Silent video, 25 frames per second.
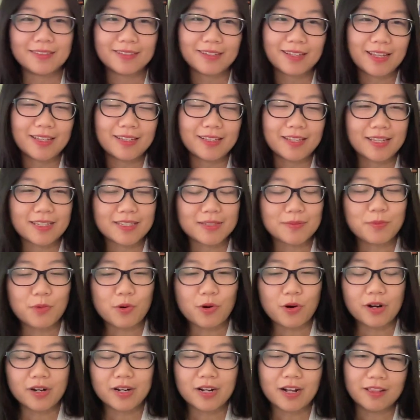it's
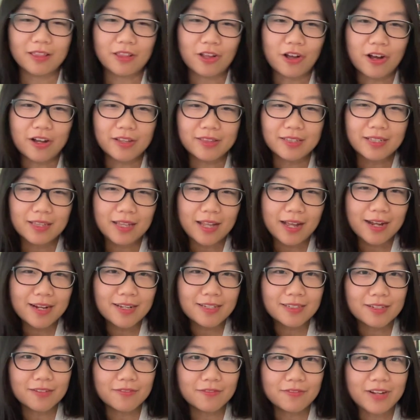more along the
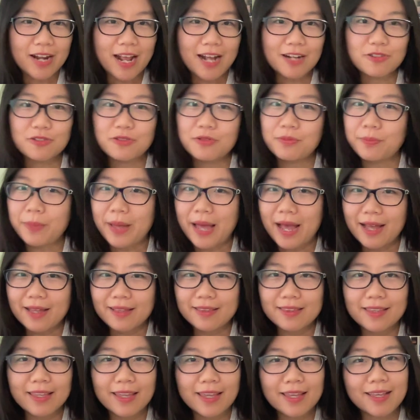lines of
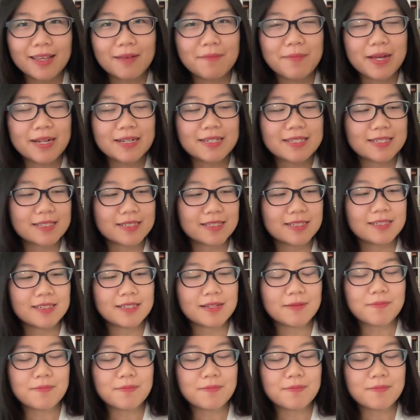naturopathic medicine,